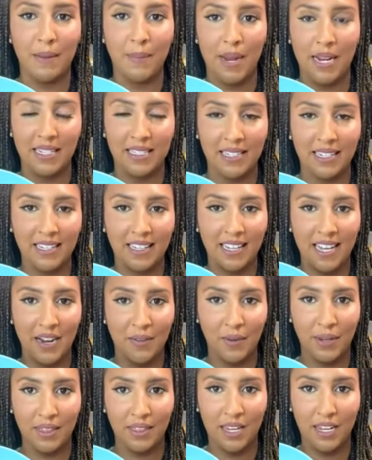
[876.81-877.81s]
Basically
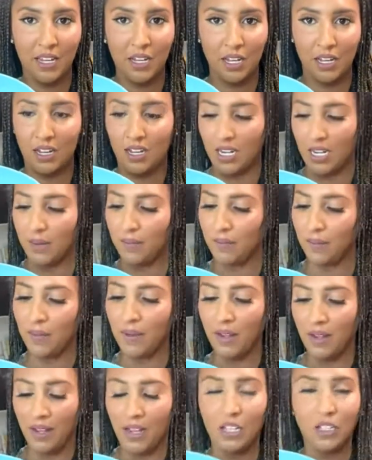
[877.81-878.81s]
everything
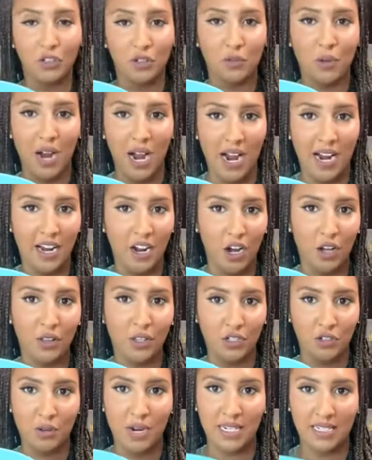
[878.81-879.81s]
dry, all the
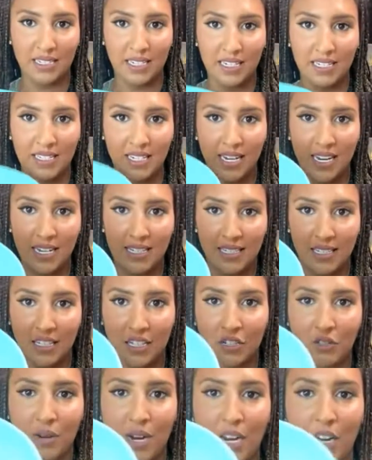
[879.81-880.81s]
dry seasonings and the
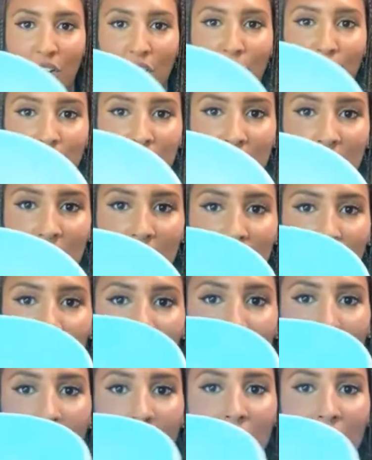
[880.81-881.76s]
dry herbs in here.